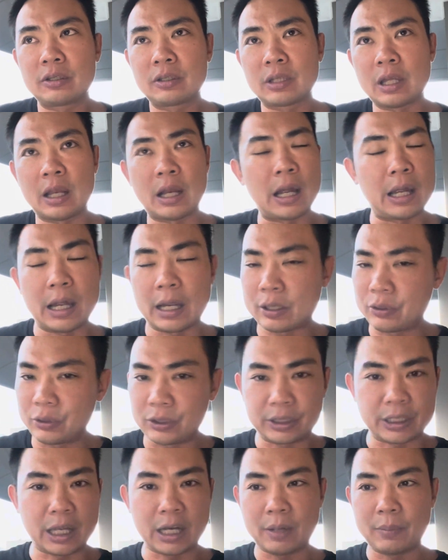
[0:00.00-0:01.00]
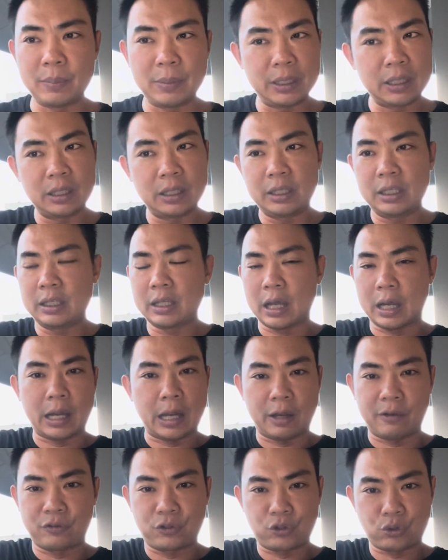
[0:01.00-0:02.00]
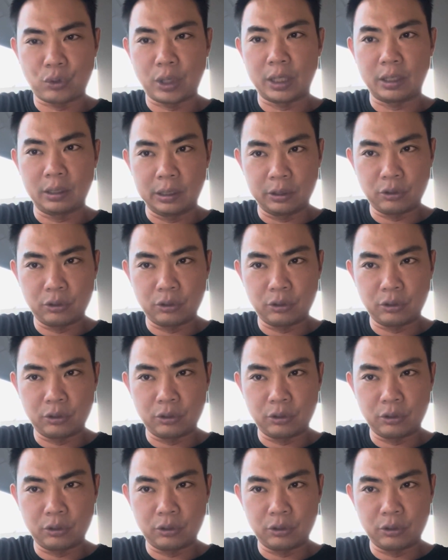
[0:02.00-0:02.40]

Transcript: that I could stand up immediately. I have straight.